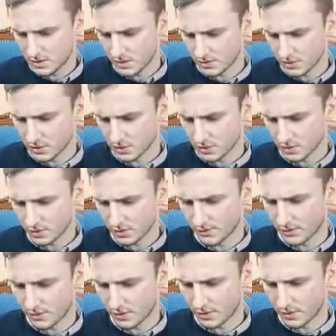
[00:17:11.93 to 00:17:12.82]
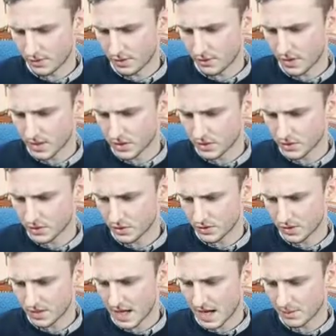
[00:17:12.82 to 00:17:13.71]
So I'm just looking for the questions
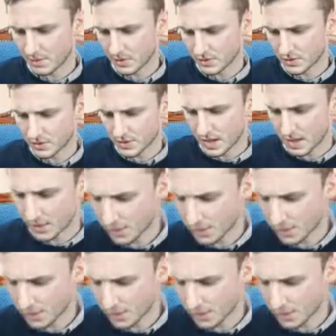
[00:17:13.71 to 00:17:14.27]
on the tablet just